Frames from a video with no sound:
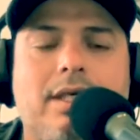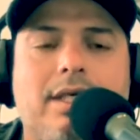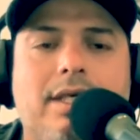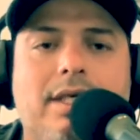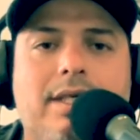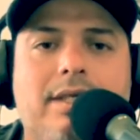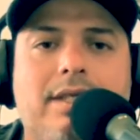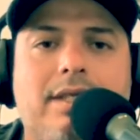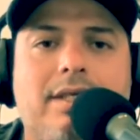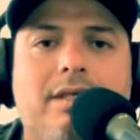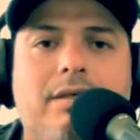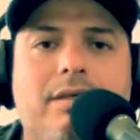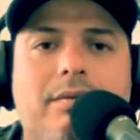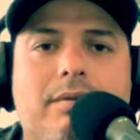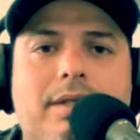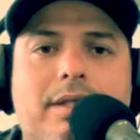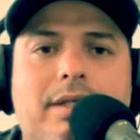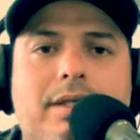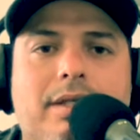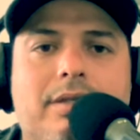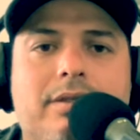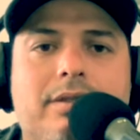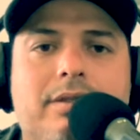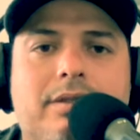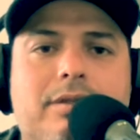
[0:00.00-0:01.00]
It didn't,
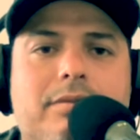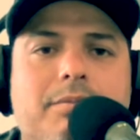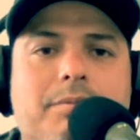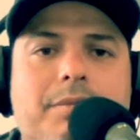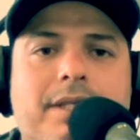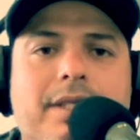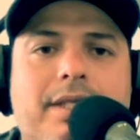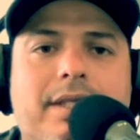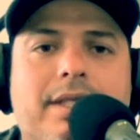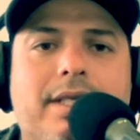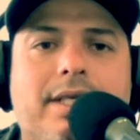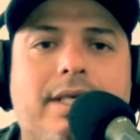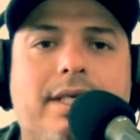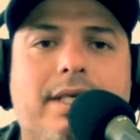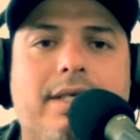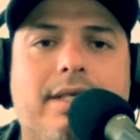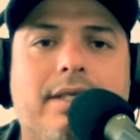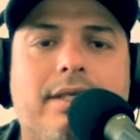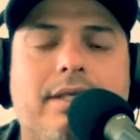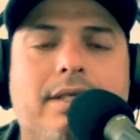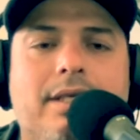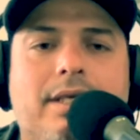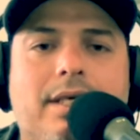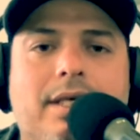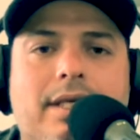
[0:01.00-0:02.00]
it doesn't mean that
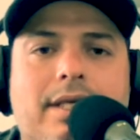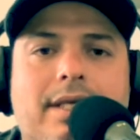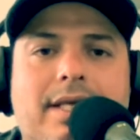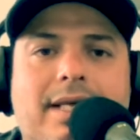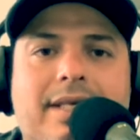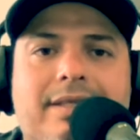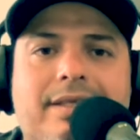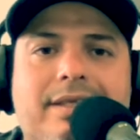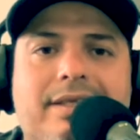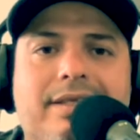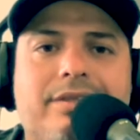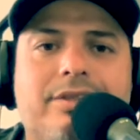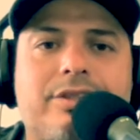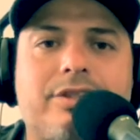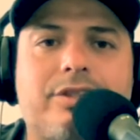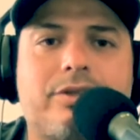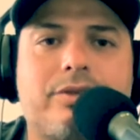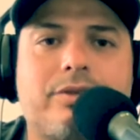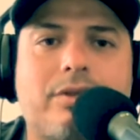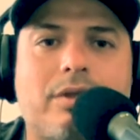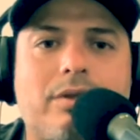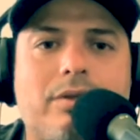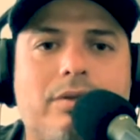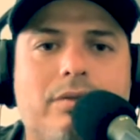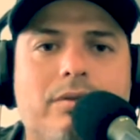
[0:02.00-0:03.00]
I, that I didn't
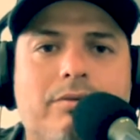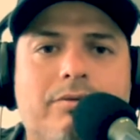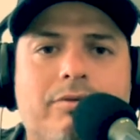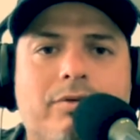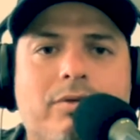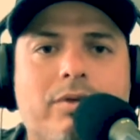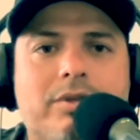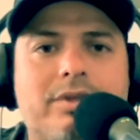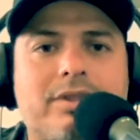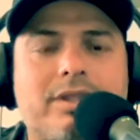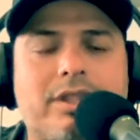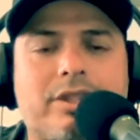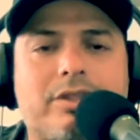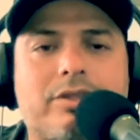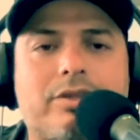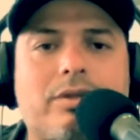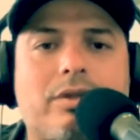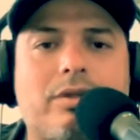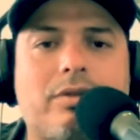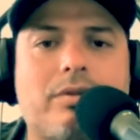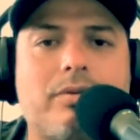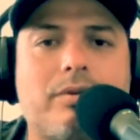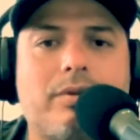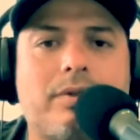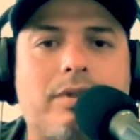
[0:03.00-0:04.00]
struggle. Of course I
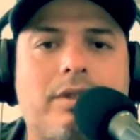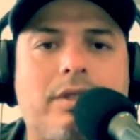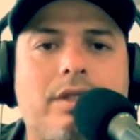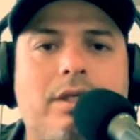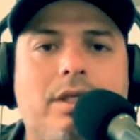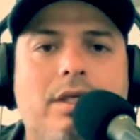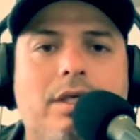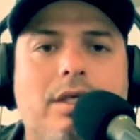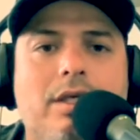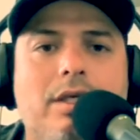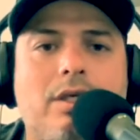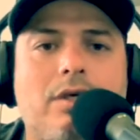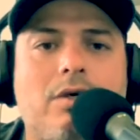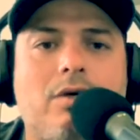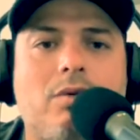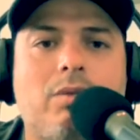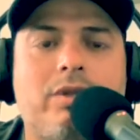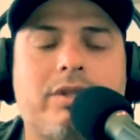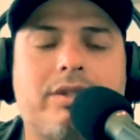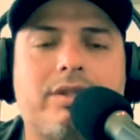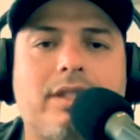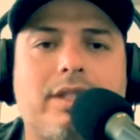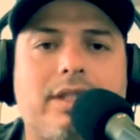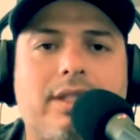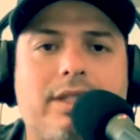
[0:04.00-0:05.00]
struggled. You know,
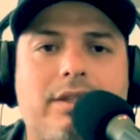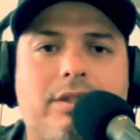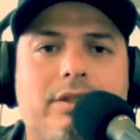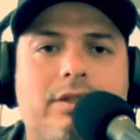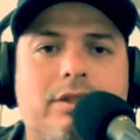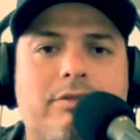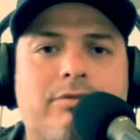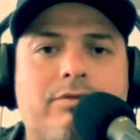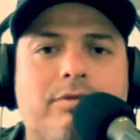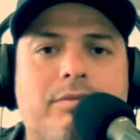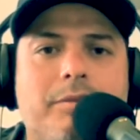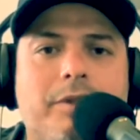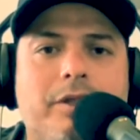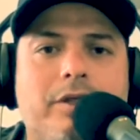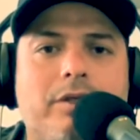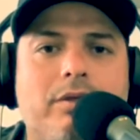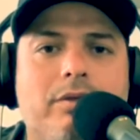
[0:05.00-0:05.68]
was it easier for me to